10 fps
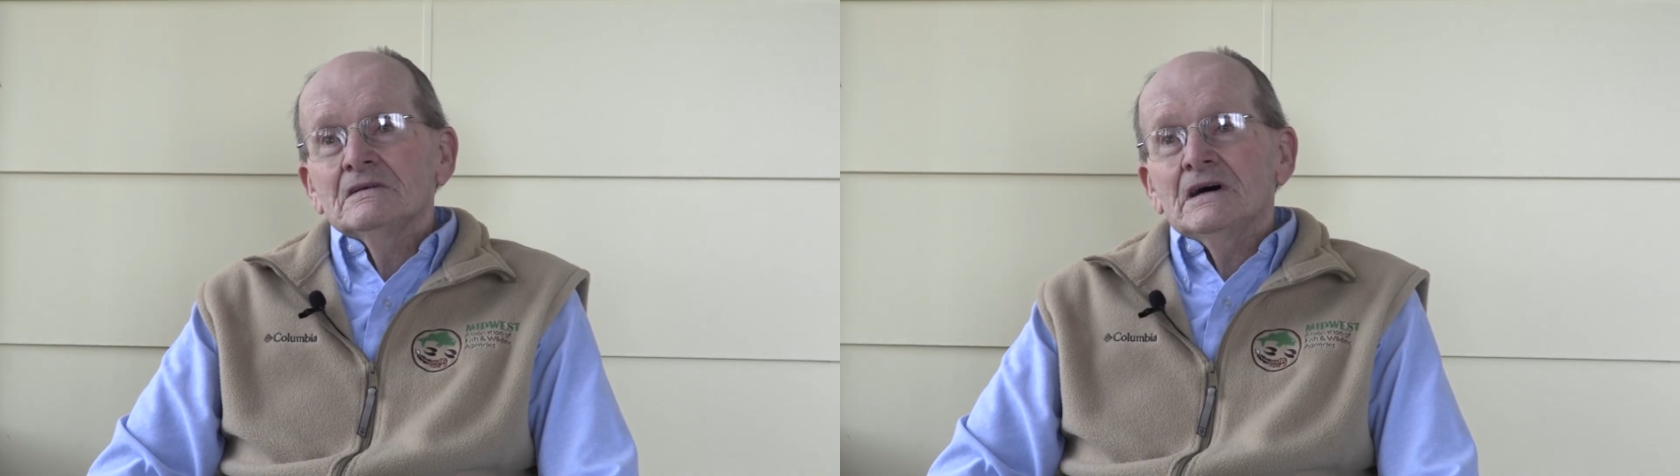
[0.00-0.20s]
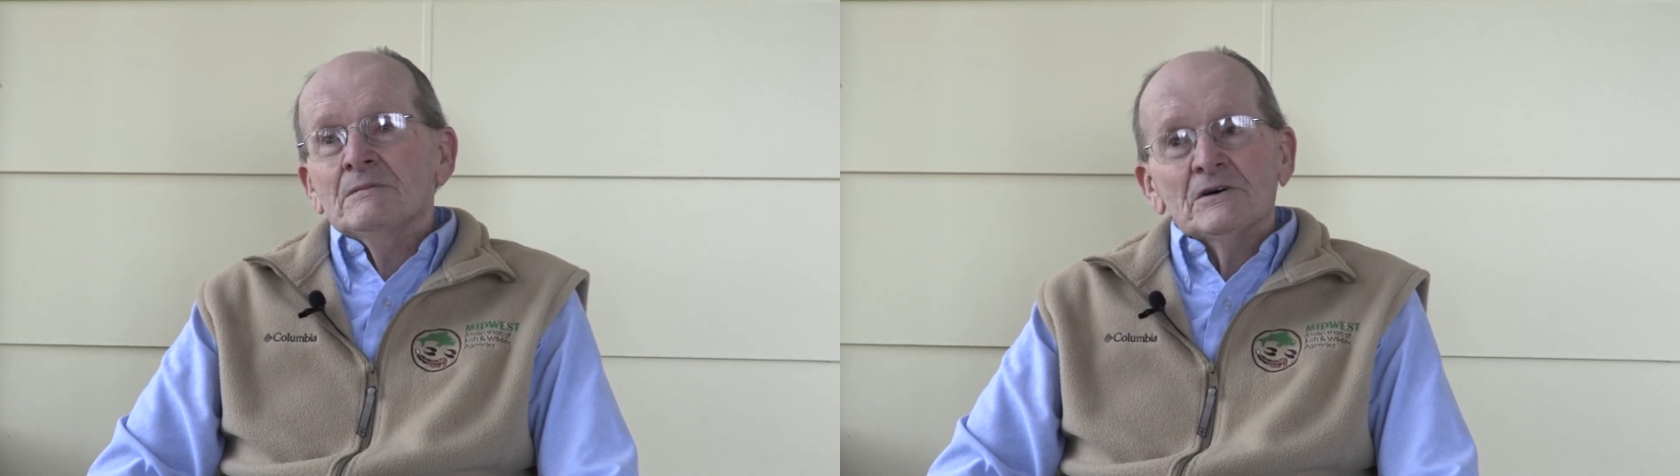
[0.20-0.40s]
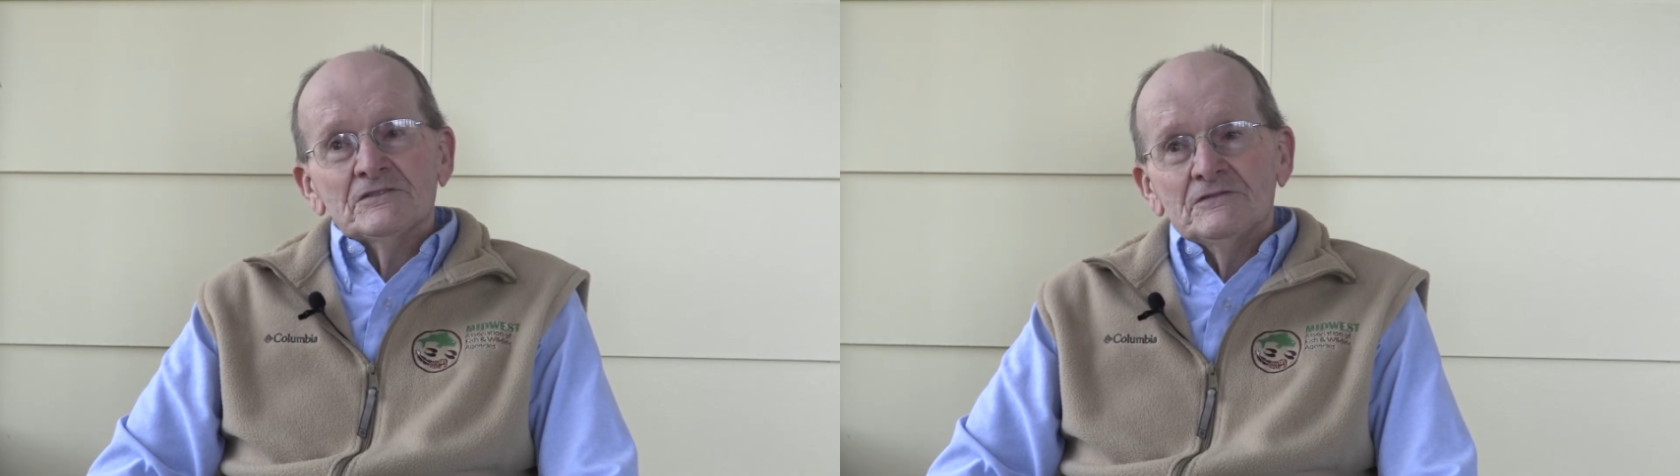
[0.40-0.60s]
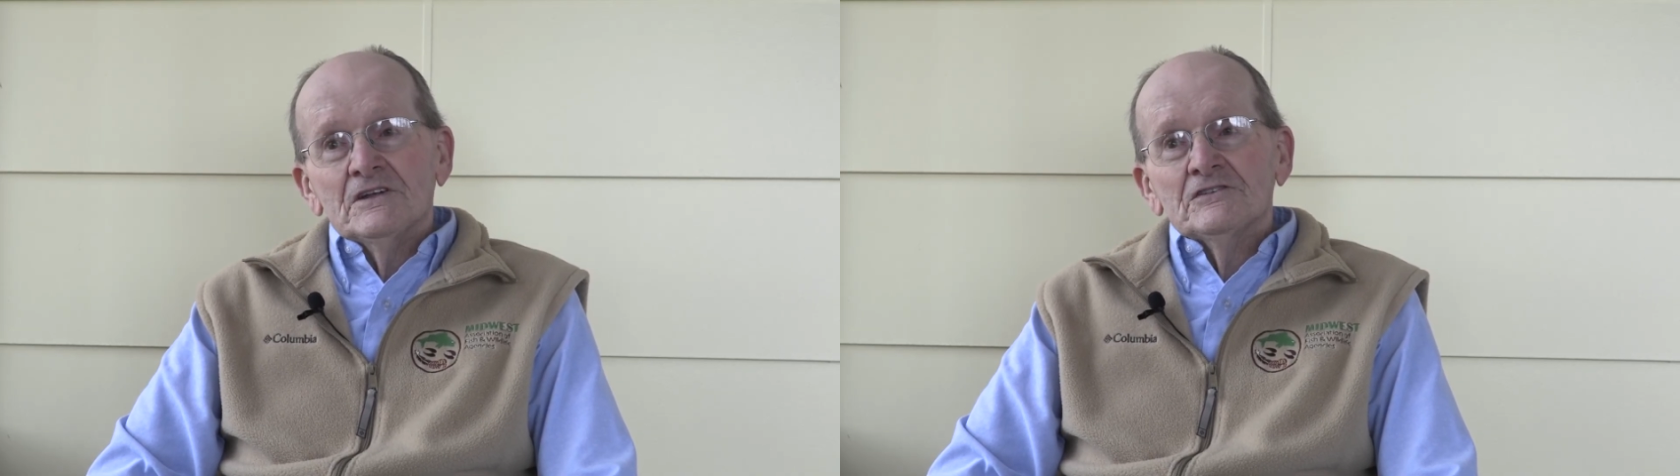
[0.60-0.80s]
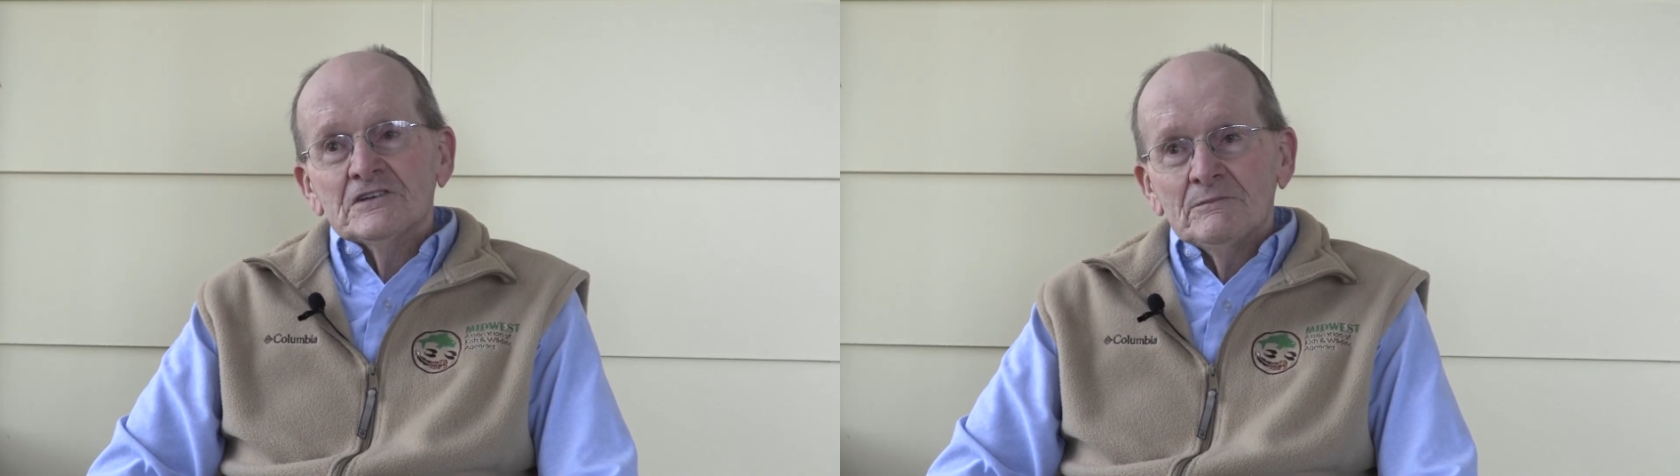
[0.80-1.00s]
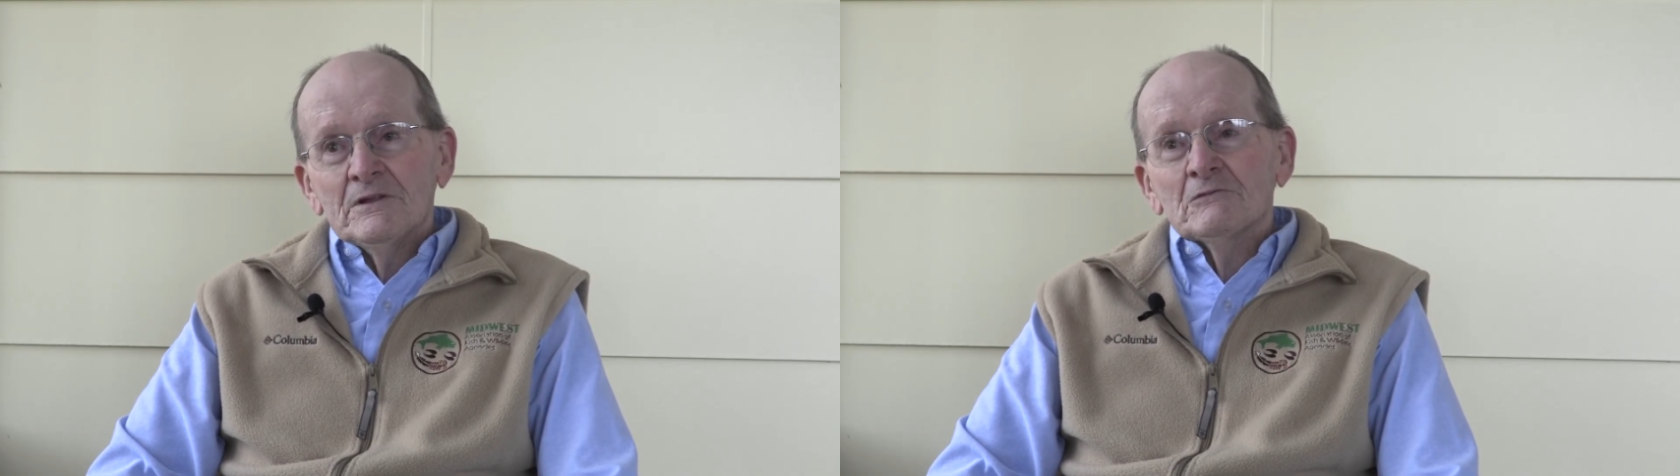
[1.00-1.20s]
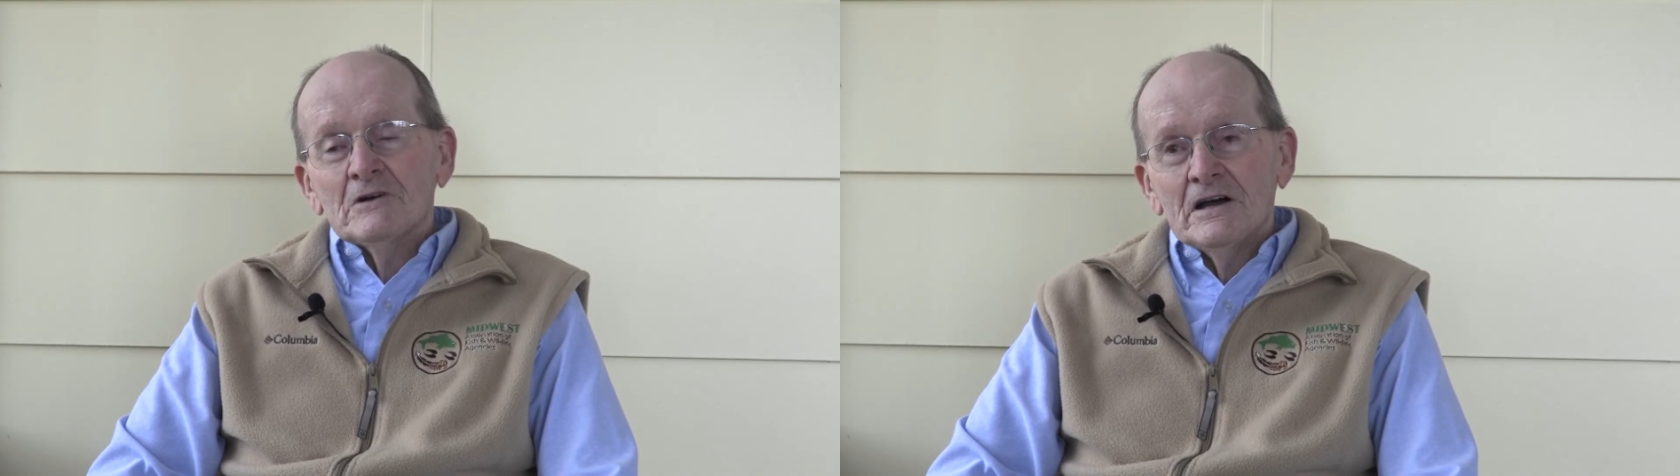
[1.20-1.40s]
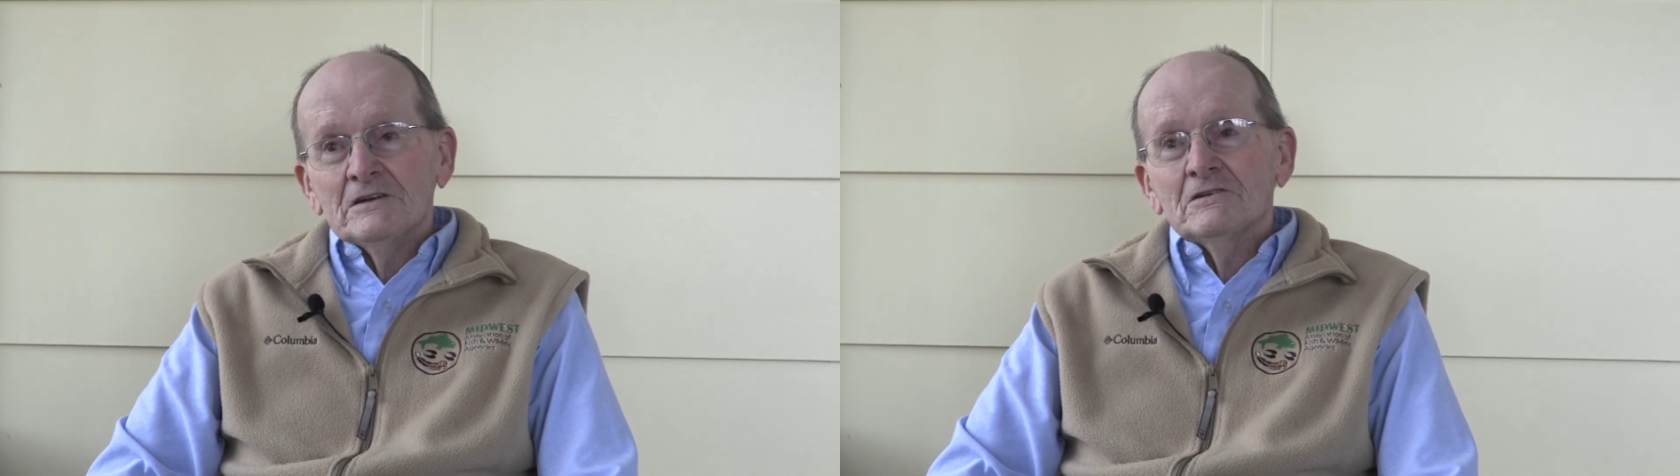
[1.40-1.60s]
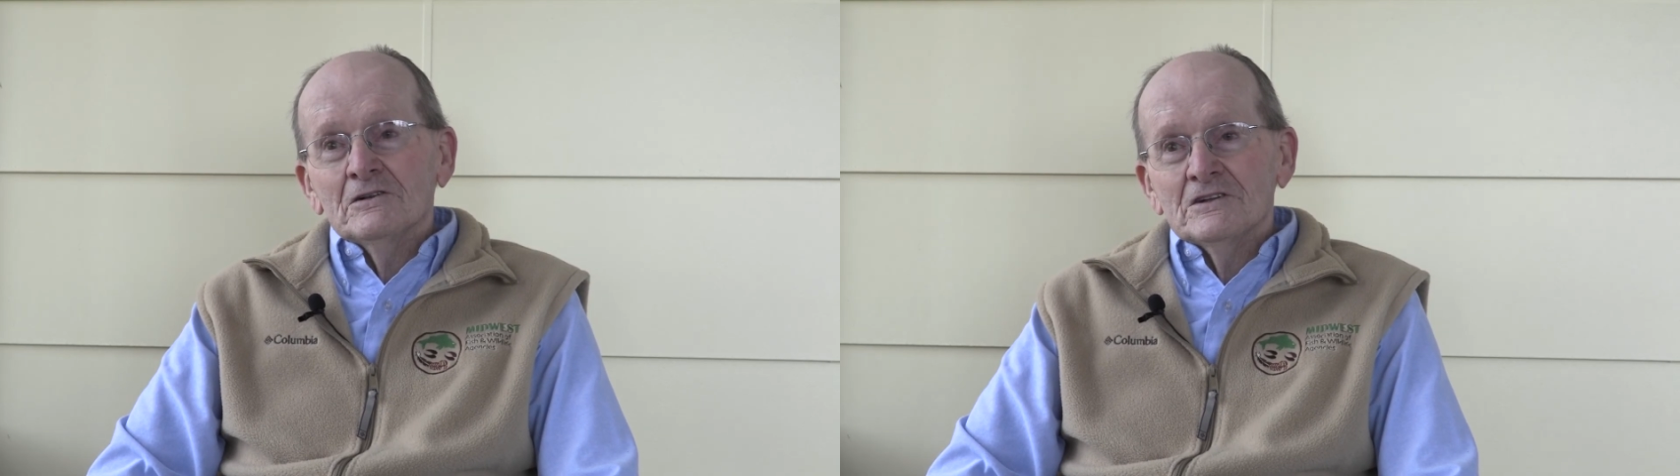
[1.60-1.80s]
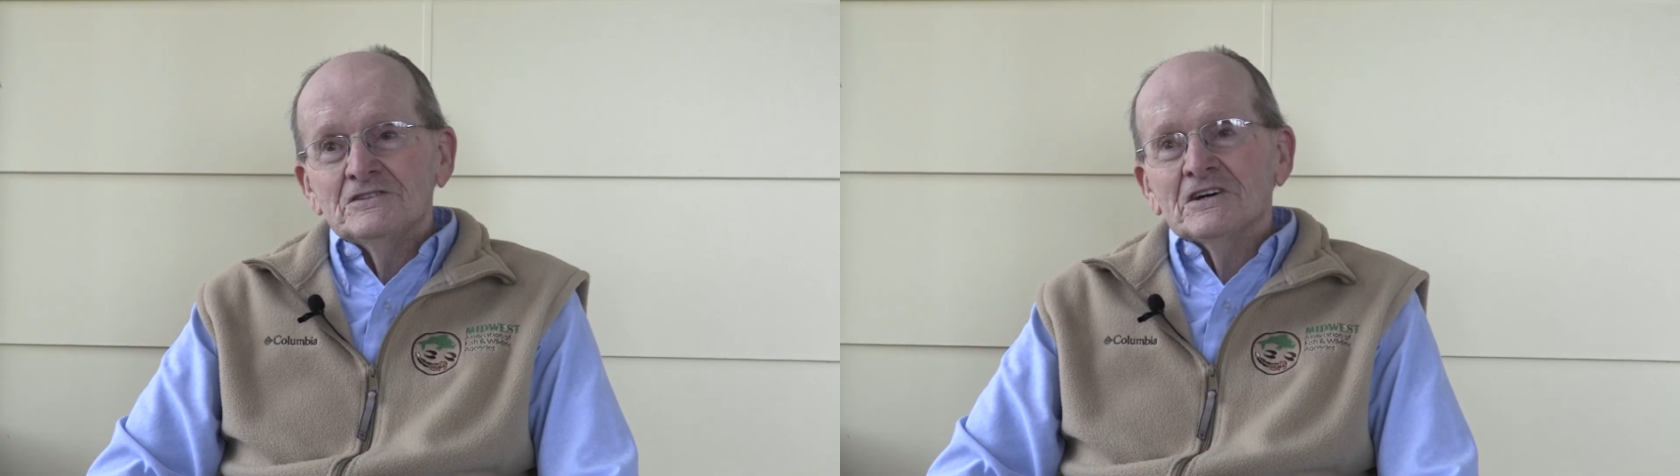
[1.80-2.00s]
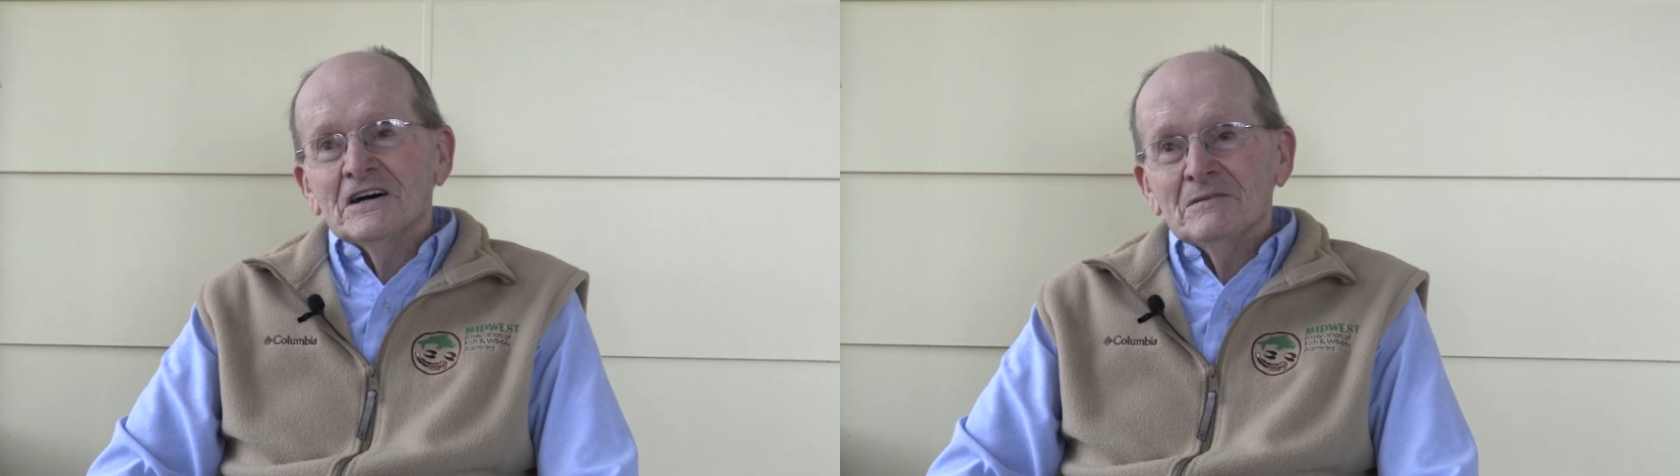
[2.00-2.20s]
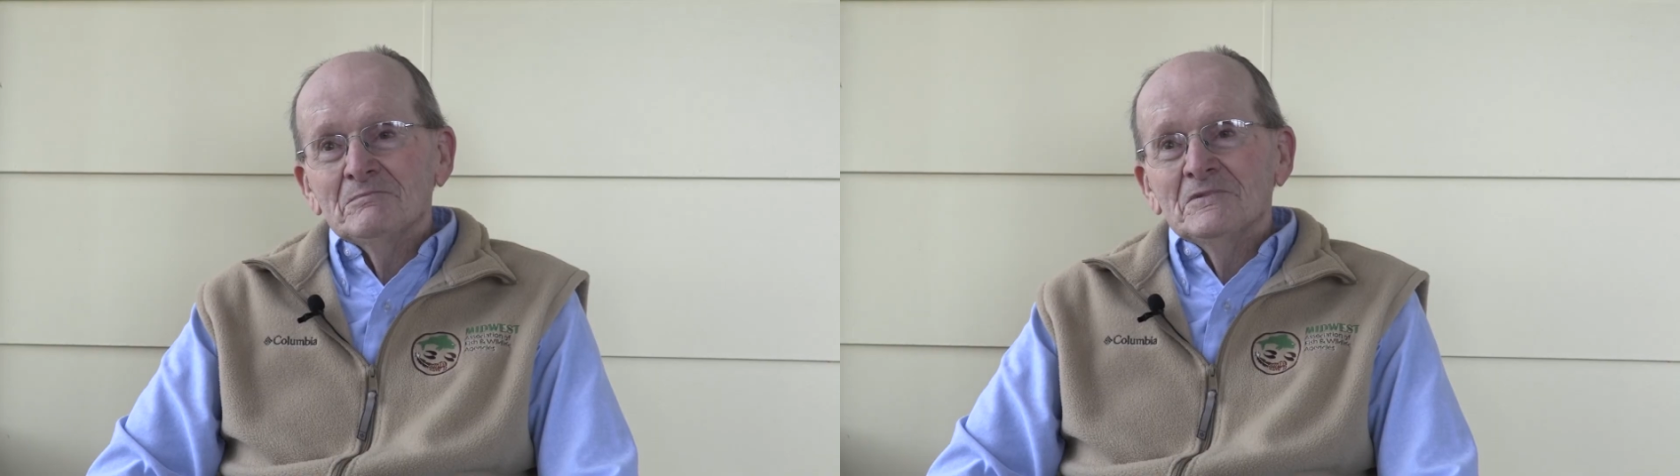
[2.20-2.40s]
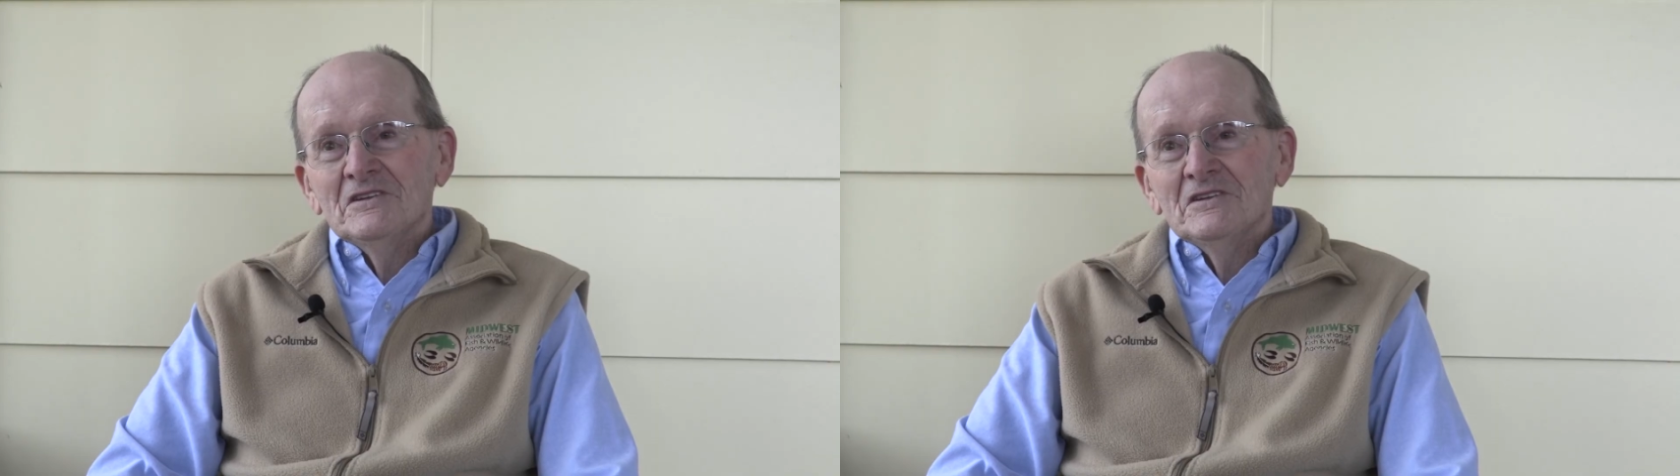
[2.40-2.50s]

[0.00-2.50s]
I must have done something right on the job,